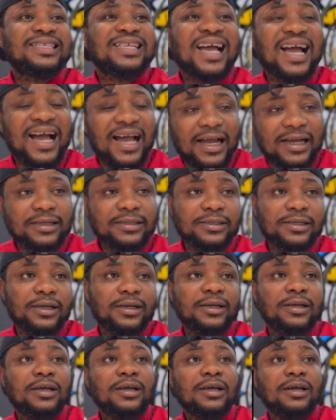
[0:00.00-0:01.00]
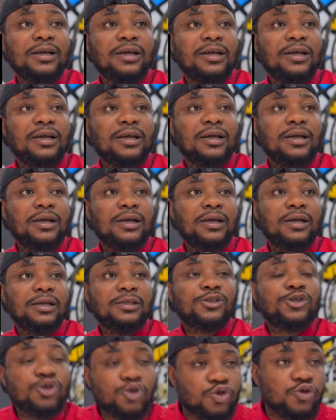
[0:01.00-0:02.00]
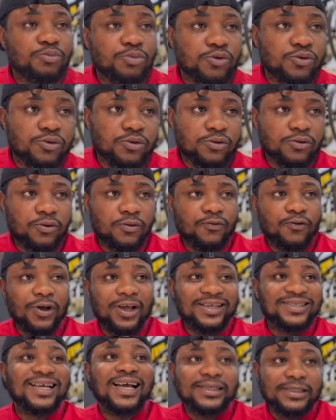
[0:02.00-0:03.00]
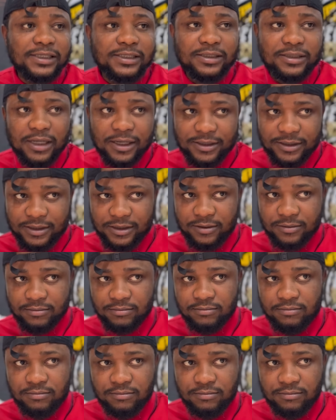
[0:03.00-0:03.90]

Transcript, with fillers: thanked Tinubu for his assistance.